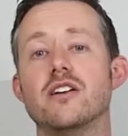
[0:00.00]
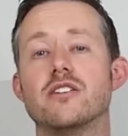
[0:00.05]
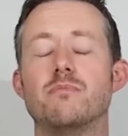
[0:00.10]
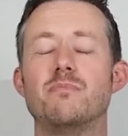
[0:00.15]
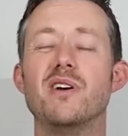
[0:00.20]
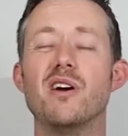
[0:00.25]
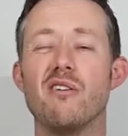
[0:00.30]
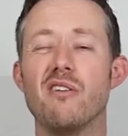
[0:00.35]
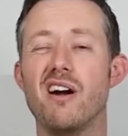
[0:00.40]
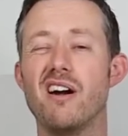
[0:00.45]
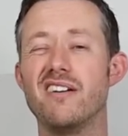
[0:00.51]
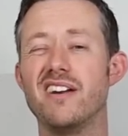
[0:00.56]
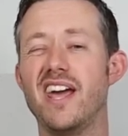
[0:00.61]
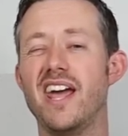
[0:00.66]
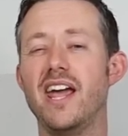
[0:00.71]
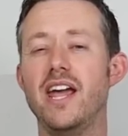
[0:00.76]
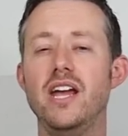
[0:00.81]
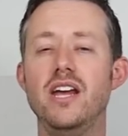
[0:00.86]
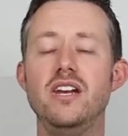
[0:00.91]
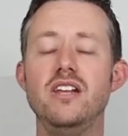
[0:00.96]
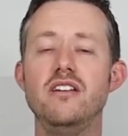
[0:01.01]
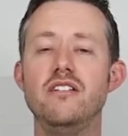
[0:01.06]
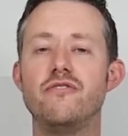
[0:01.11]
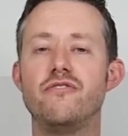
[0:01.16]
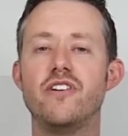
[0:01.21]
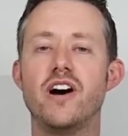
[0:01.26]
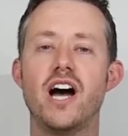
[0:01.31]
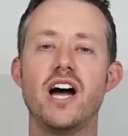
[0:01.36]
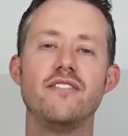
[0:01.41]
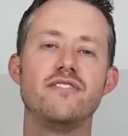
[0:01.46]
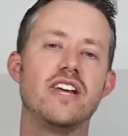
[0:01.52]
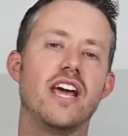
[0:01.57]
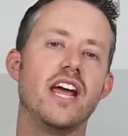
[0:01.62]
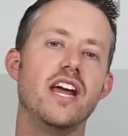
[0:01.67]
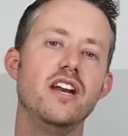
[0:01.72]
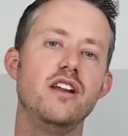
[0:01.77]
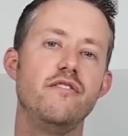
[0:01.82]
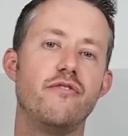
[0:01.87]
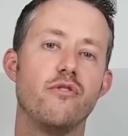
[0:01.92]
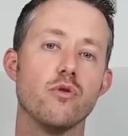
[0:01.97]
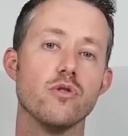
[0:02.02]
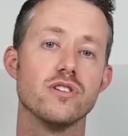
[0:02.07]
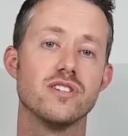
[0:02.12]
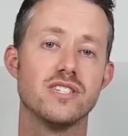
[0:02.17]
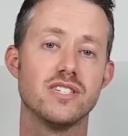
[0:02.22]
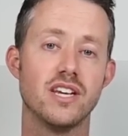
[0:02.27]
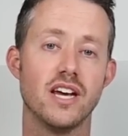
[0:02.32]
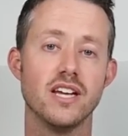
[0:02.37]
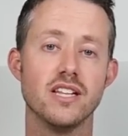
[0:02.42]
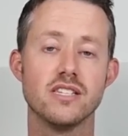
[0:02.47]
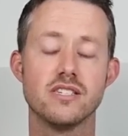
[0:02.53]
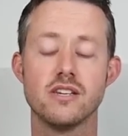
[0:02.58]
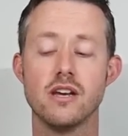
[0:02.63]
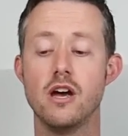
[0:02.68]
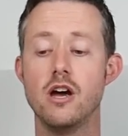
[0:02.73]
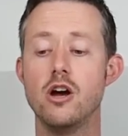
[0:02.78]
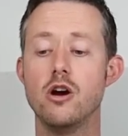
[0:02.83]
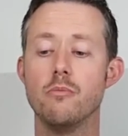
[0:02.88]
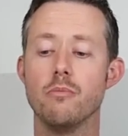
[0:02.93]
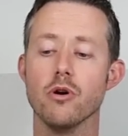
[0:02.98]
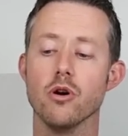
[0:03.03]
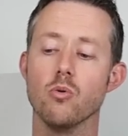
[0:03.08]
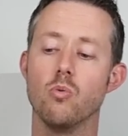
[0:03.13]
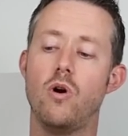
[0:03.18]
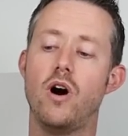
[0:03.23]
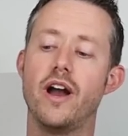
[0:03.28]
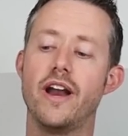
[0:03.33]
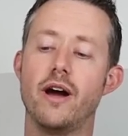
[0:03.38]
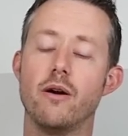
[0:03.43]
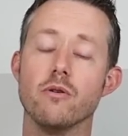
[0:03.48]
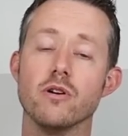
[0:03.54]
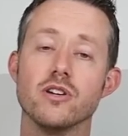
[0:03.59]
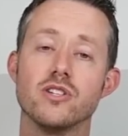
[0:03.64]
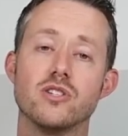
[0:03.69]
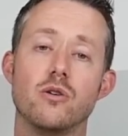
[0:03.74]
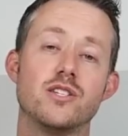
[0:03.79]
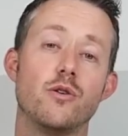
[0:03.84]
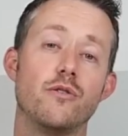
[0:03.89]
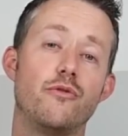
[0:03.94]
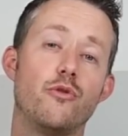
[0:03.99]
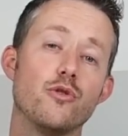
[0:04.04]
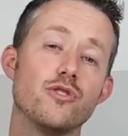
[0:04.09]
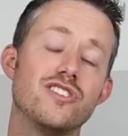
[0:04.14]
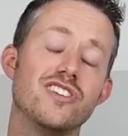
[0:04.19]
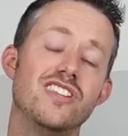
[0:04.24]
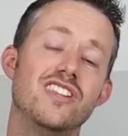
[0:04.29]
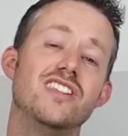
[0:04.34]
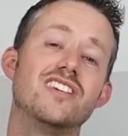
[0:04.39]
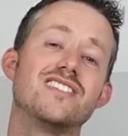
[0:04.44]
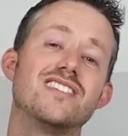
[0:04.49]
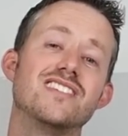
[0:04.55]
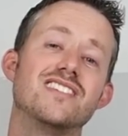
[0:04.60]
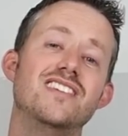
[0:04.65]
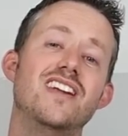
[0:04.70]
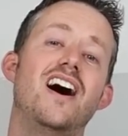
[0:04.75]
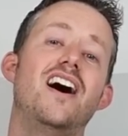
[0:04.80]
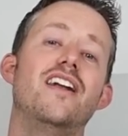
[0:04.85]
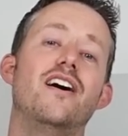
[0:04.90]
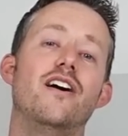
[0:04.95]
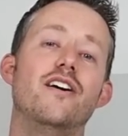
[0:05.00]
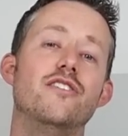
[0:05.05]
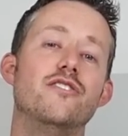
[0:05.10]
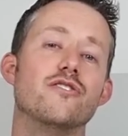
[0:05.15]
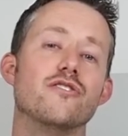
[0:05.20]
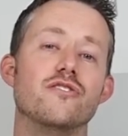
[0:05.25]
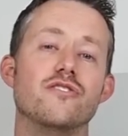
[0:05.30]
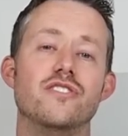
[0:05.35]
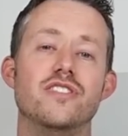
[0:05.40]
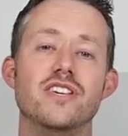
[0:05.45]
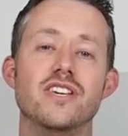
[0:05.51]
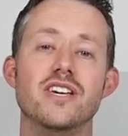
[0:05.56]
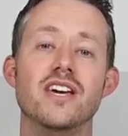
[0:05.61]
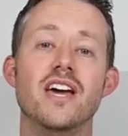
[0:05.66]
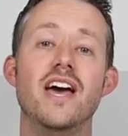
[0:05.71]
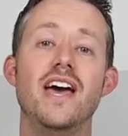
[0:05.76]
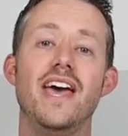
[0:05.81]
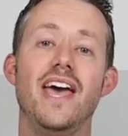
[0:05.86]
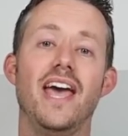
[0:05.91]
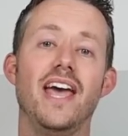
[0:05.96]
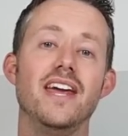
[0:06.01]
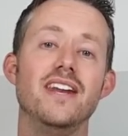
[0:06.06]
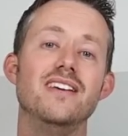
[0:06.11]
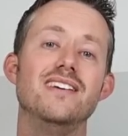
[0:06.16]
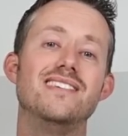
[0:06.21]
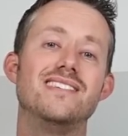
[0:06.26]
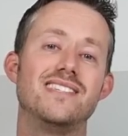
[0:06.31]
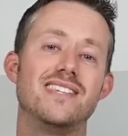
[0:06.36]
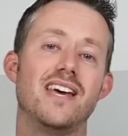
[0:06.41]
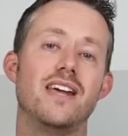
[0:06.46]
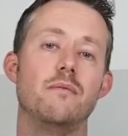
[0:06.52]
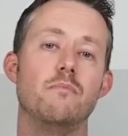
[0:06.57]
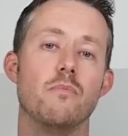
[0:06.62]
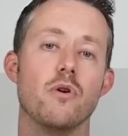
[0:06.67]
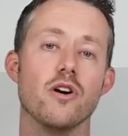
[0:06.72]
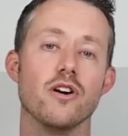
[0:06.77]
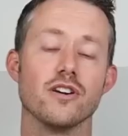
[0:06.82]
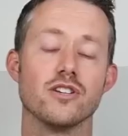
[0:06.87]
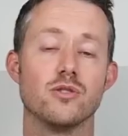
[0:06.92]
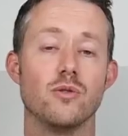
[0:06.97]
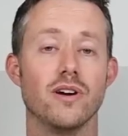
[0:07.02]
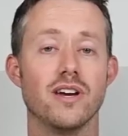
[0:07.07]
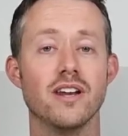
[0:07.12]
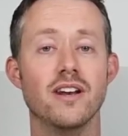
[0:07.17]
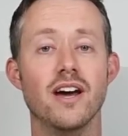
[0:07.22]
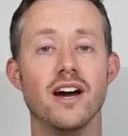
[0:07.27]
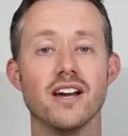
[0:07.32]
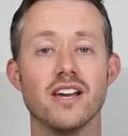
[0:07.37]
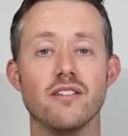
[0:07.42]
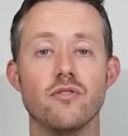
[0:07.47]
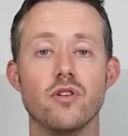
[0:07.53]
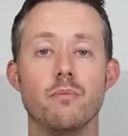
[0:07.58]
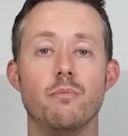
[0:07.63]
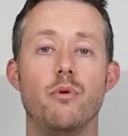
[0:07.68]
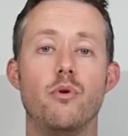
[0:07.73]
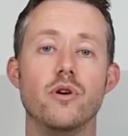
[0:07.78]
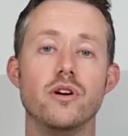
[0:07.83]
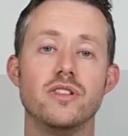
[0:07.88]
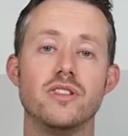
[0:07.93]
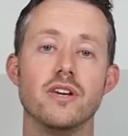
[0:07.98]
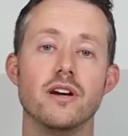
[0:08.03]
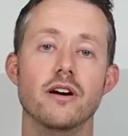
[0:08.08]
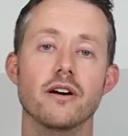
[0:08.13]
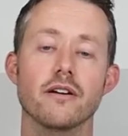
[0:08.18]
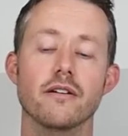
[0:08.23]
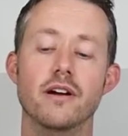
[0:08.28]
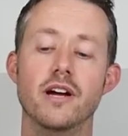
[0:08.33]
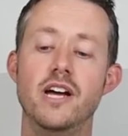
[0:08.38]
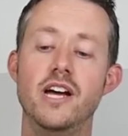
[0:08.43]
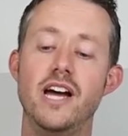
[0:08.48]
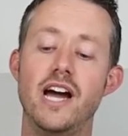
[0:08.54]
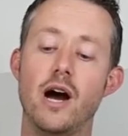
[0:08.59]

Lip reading: out to be around 85 to 84 cents per watt hour. So unfortunately, this is not under the 80 cent mark, so I cannot give it a point there.